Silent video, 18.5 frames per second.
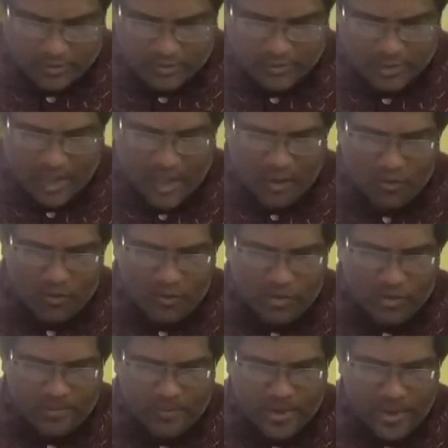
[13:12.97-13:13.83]
now
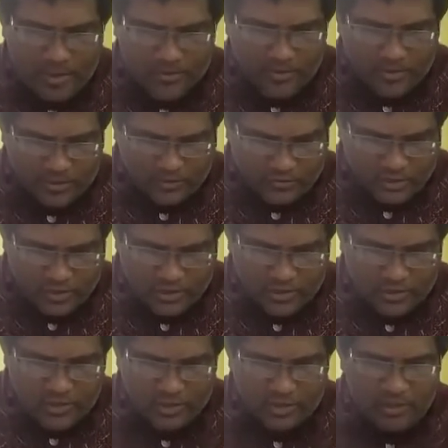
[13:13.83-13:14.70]
if I am
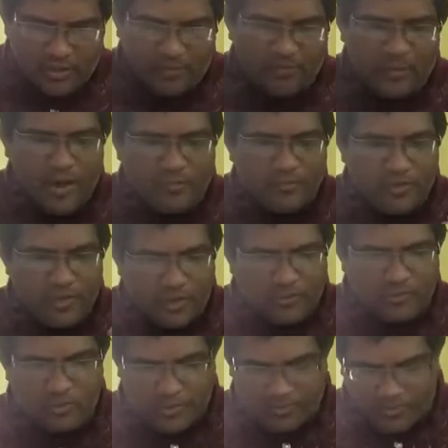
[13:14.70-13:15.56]
mixing the, from
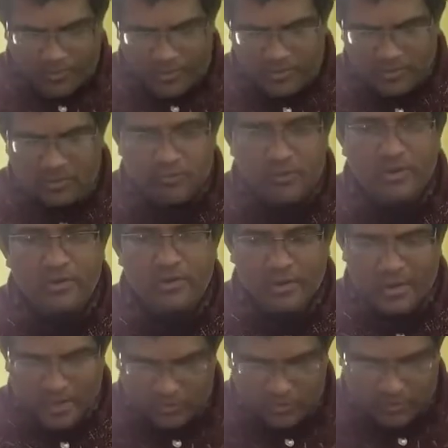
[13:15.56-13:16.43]
this one, first
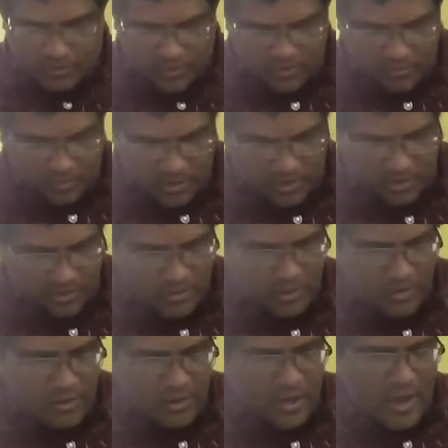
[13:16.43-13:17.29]
one experiment,
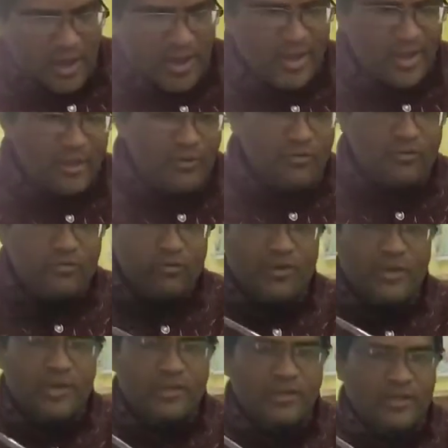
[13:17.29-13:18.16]
I have
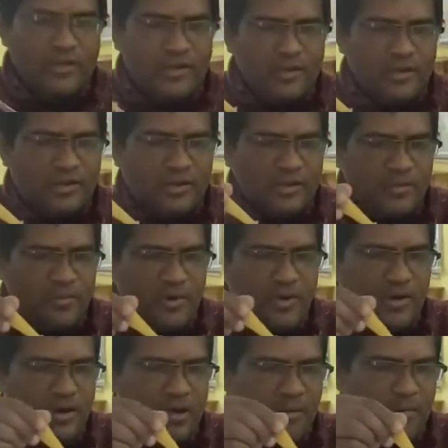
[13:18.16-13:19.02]
to take the little
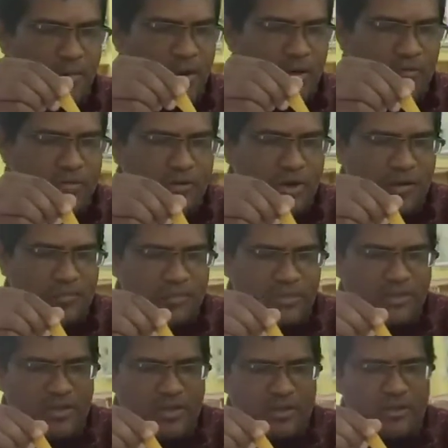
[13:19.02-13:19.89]
bit amount
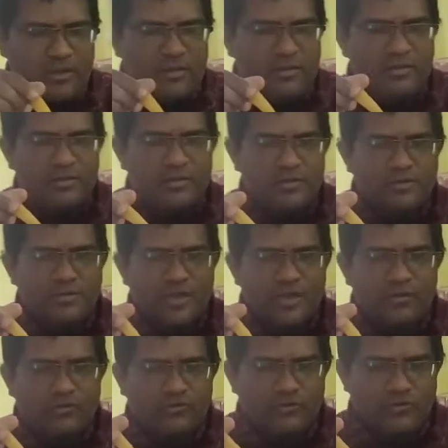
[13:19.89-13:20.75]
of this
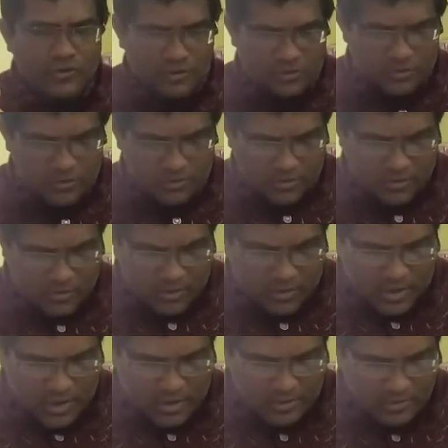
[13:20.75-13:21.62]
solution.
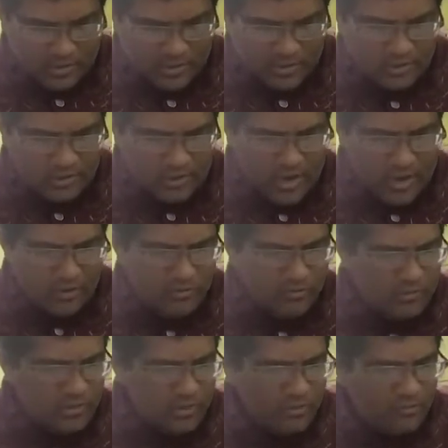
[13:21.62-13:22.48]
And this
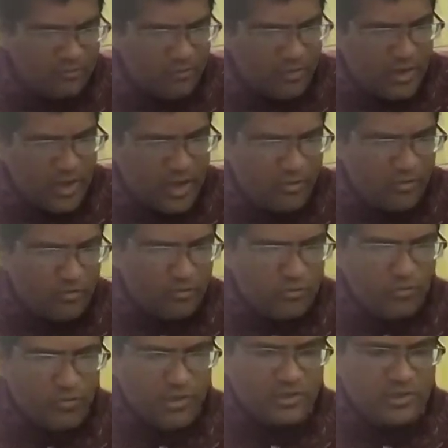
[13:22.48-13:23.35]
solution we have
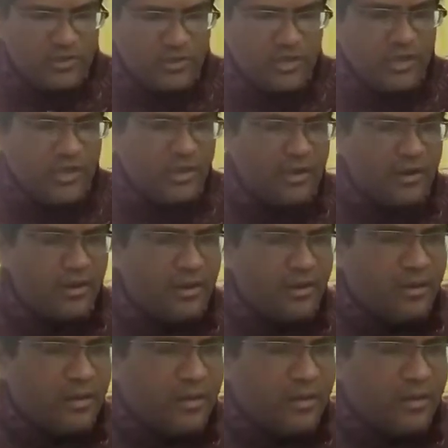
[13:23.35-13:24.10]
to mix here